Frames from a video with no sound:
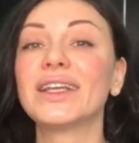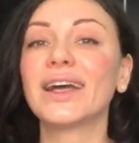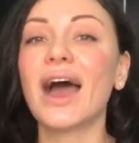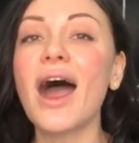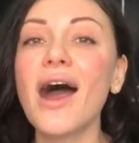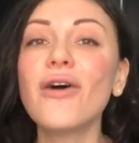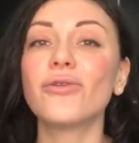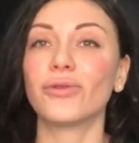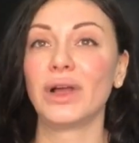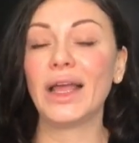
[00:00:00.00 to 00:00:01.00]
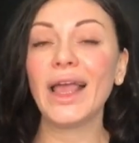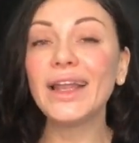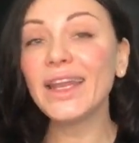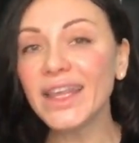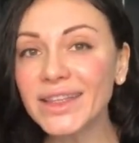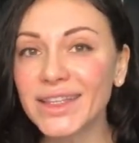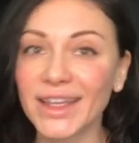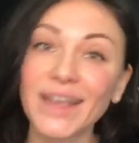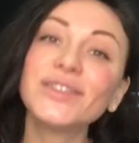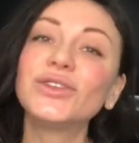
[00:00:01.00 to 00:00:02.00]
how elite
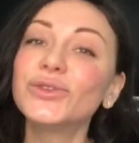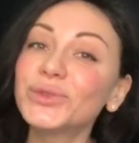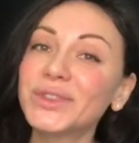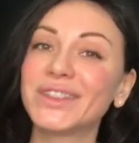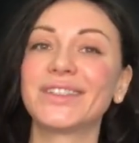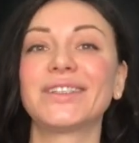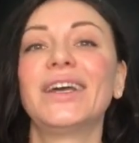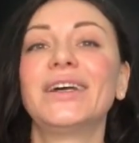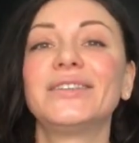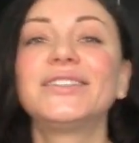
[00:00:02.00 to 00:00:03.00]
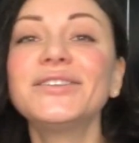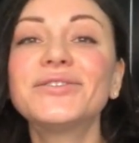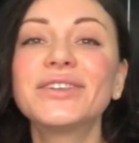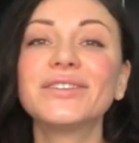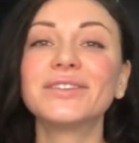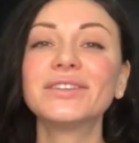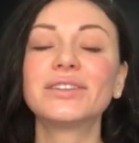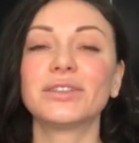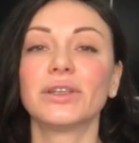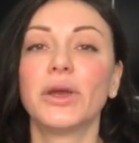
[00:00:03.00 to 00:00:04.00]
can use different
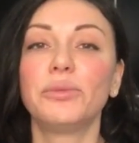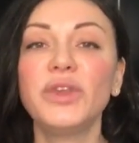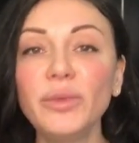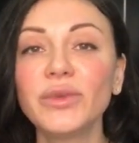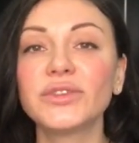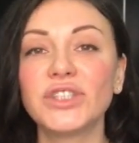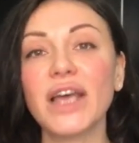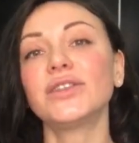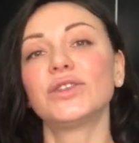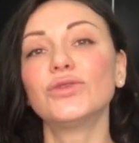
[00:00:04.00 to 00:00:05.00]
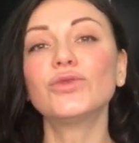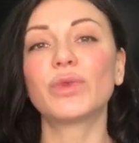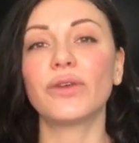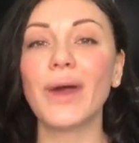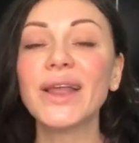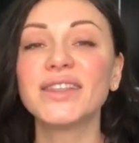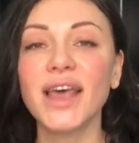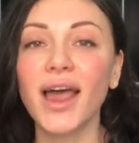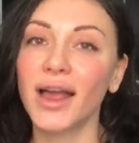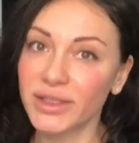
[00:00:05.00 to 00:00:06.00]
people just to provide
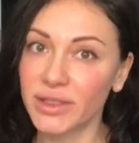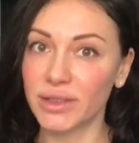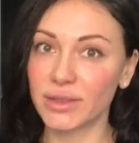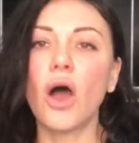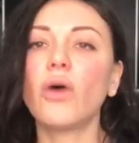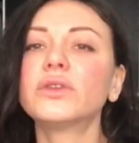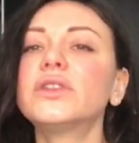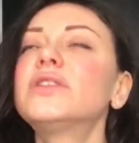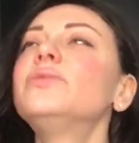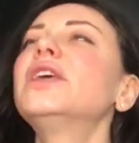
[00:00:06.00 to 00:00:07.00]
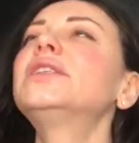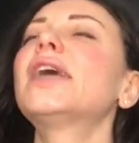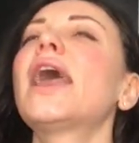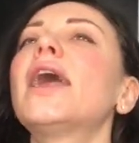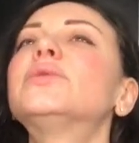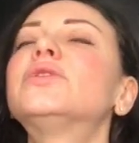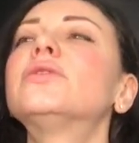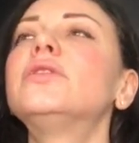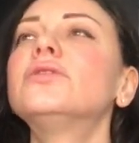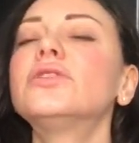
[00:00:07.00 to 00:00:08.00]
their ideas. All these media
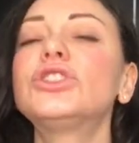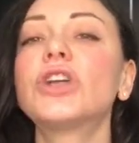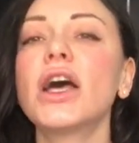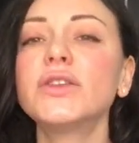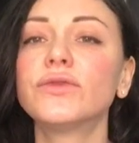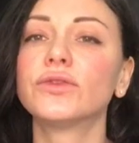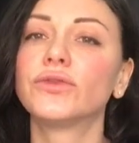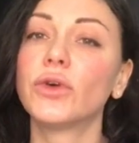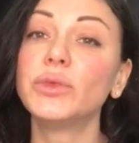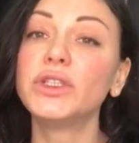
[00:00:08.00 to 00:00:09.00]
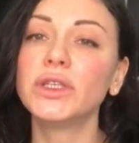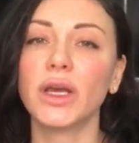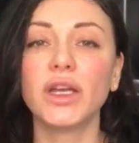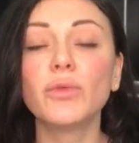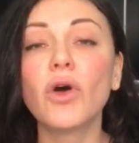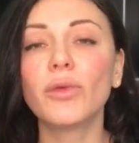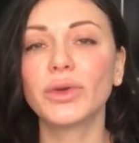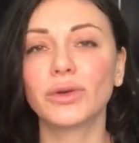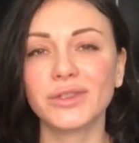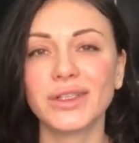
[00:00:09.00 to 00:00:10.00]
absolutely not trustful for me anymore,
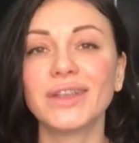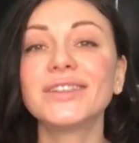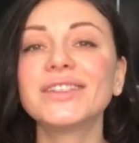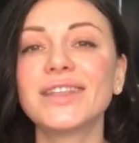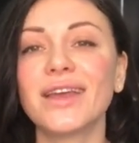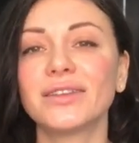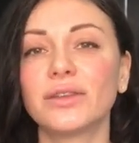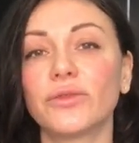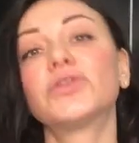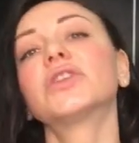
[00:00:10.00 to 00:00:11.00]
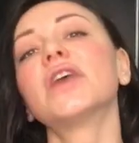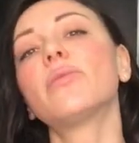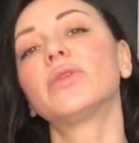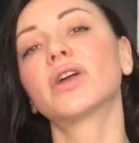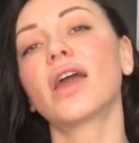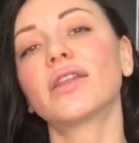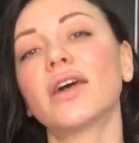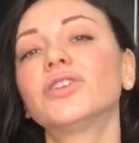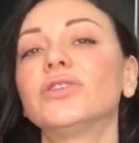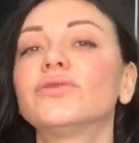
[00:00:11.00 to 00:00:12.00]
because I understand, for example,
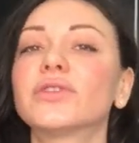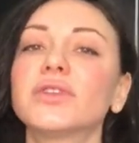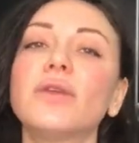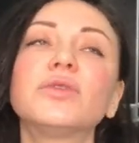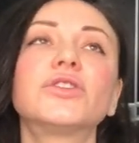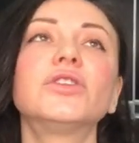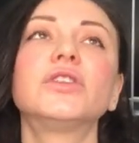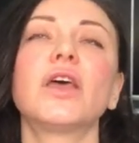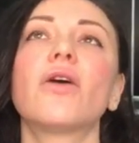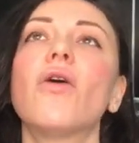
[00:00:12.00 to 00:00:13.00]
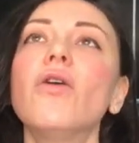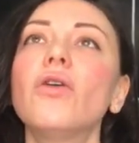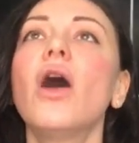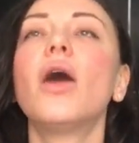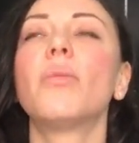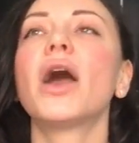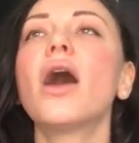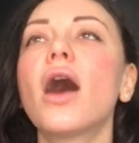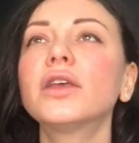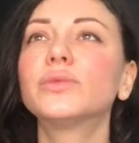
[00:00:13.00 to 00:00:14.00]
Kardashian, for example, she say, oh, my
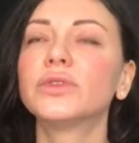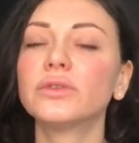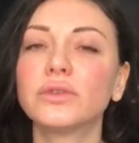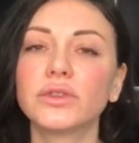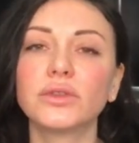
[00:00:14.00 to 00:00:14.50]
husband